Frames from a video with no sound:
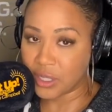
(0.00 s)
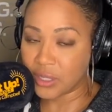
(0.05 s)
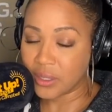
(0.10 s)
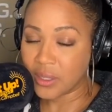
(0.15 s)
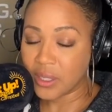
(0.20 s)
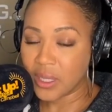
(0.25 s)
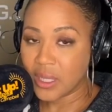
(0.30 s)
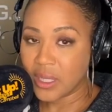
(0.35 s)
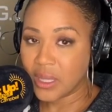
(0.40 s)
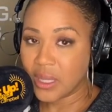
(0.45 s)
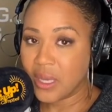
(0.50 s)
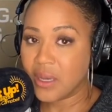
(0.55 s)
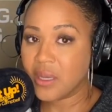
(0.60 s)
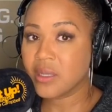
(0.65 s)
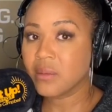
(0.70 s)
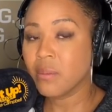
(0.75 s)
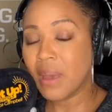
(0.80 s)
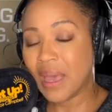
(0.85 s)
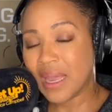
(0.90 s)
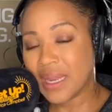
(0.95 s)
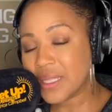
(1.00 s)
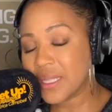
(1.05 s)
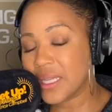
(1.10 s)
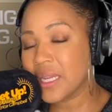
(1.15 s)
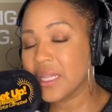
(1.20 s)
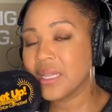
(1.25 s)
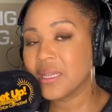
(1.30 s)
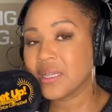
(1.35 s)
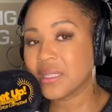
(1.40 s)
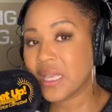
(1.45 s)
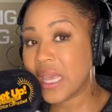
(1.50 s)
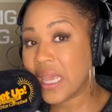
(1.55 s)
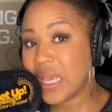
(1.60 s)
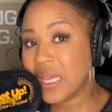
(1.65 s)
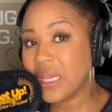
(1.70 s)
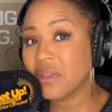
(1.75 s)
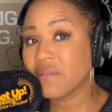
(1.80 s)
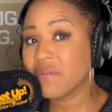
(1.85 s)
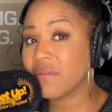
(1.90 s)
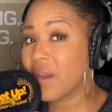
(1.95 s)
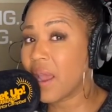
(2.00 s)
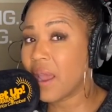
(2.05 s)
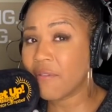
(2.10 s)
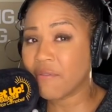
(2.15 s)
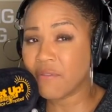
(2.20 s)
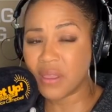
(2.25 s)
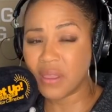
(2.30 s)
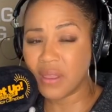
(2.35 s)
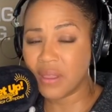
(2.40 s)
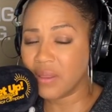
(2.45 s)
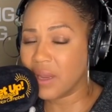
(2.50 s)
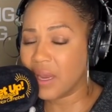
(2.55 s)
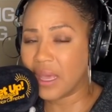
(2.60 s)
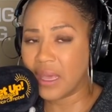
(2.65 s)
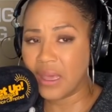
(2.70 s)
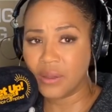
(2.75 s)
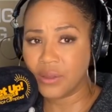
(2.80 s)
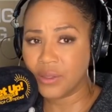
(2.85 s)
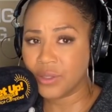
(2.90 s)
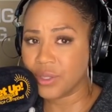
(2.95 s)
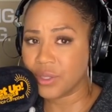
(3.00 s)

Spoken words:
There's medicine and there's healing for everything that ails you.